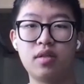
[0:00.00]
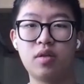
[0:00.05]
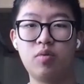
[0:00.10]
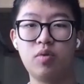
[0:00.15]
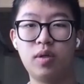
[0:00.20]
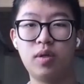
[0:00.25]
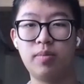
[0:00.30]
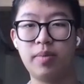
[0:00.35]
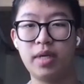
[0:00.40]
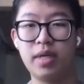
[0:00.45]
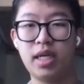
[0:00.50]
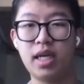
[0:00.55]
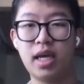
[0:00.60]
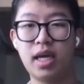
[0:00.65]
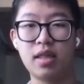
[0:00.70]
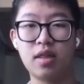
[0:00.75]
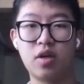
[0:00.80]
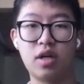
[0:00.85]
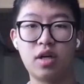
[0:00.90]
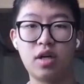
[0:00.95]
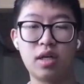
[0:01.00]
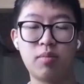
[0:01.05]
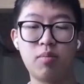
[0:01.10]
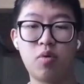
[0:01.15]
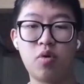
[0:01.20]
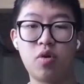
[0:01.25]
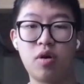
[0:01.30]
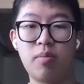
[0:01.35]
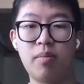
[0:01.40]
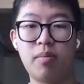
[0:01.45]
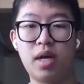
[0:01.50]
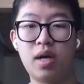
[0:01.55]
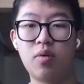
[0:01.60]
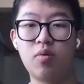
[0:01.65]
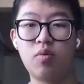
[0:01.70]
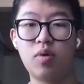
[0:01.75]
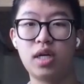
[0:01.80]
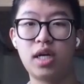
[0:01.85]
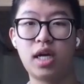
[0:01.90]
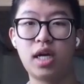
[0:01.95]
So we began learning more
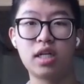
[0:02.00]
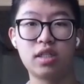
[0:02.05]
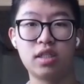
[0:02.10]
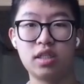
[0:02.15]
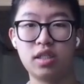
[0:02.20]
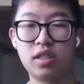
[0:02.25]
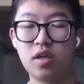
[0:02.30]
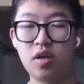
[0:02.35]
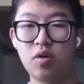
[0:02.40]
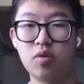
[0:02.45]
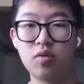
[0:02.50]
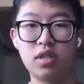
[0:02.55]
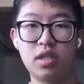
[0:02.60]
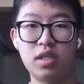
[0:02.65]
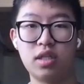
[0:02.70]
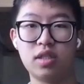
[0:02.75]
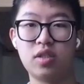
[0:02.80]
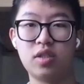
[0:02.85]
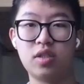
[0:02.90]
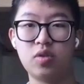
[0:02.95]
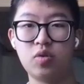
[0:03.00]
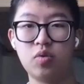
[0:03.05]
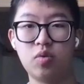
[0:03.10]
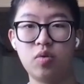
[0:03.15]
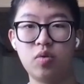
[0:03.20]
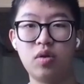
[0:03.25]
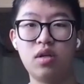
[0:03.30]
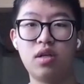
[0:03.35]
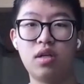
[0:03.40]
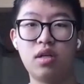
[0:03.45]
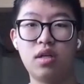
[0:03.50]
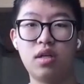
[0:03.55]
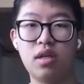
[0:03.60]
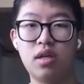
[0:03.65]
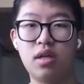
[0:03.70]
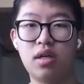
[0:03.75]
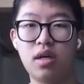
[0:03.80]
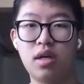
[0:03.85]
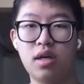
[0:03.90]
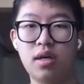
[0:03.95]
about what actually goes into
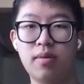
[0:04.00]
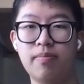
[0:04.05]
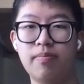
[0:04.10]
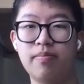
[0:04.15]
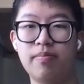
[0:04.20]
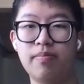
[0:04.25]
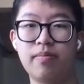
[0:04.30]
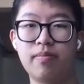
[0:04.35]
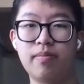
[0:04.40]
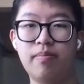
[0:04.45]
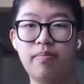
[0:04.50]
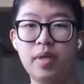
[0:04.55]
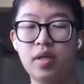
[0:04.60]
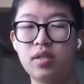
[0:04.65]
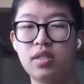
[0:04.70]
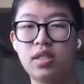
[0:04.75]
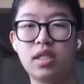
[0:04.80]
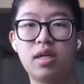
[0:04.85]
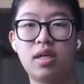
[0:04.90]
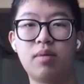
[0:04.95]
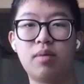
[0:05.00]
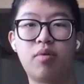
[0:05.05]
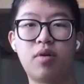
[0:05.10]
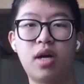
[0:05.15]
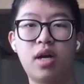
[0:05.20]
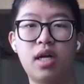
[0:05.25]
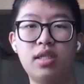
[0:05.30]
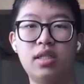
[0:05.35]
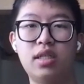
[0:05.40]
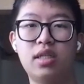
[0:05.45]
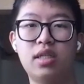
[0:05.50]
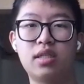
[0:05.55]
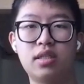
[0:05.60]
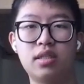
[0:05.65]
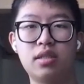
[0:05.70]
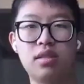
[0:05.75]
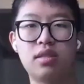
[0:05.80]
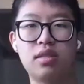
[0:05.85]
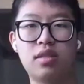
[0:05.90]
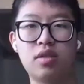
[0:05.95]
um, building a
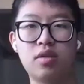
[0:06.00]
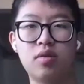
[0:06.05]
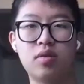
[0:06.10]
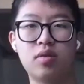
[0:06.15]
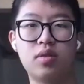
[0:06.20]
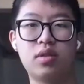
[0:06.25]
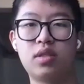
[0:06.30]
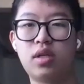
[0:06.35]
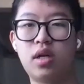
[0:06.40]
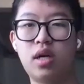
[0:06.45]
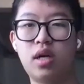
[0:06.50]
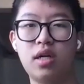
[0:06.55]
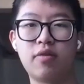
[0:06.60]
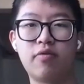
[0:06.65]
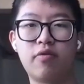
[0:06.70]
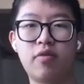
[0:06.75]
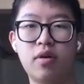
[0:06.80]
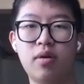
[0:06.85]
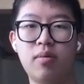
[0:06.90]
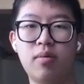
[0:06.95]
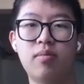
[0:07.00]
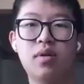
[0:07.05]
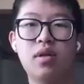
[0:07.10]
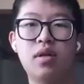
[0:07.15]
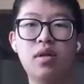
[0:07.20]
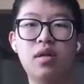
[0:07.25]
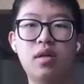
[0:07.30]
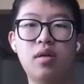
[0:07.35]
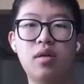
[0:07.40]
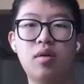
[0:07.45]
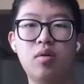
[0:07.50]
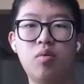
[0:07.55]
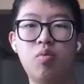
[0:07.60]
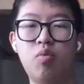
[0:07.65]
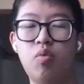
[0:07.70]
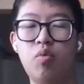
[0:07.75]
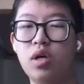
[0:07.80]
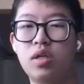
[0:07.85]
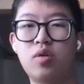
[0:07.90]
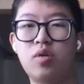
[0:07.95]
project. So starting from
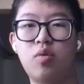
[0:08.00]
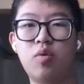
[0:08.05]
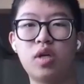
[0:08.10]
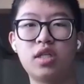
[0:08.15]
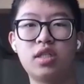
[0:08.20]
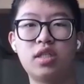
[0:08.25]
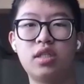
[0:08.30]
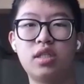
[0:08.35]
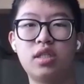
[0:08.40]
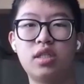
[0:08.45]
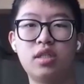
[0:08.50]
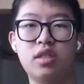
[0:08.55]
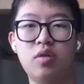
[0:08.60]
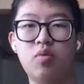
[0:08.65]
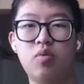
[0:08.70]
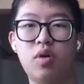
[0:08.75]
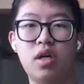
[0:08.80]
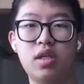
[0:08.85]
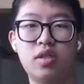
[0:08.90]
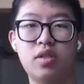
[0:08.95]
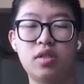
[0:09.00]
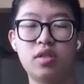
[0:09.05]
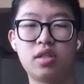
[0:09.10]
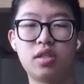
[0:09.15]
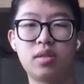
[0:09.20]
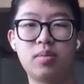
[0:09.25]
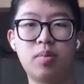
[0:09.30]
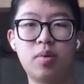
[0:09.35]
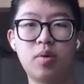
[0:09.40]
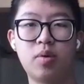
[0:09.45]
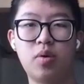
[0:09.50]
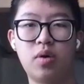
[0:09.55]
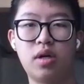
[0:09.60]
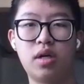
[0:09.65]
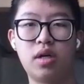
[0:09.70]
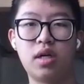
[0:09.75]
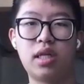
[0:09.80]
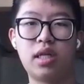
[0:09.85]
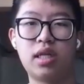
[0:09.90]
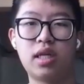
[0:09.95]
what question you want to
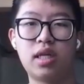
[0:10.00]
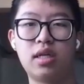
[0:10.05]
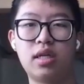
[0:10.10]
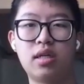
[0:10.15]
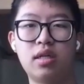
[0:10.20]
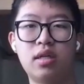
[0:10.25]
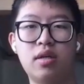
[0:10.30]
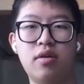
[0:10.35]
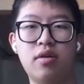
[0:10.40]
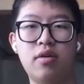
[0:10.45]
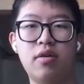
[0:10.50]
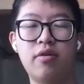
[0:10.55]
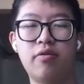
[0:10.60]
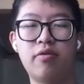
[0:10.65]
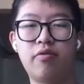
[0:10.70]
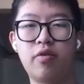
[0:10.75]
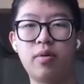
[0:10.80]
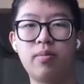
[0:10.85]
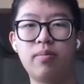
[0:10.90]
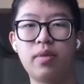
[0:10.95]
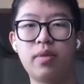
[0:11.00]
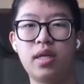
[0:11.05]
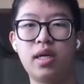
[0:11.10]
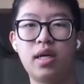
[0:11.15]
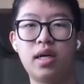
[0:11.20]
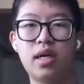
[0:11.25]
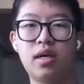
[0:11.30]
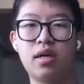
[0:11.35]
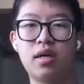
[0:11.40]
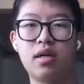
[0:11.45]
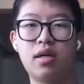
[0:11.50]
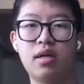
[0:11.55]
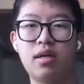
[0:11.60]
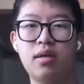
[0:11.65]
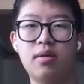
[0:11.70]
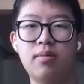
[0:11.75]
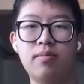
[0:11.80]
explore, and then from there,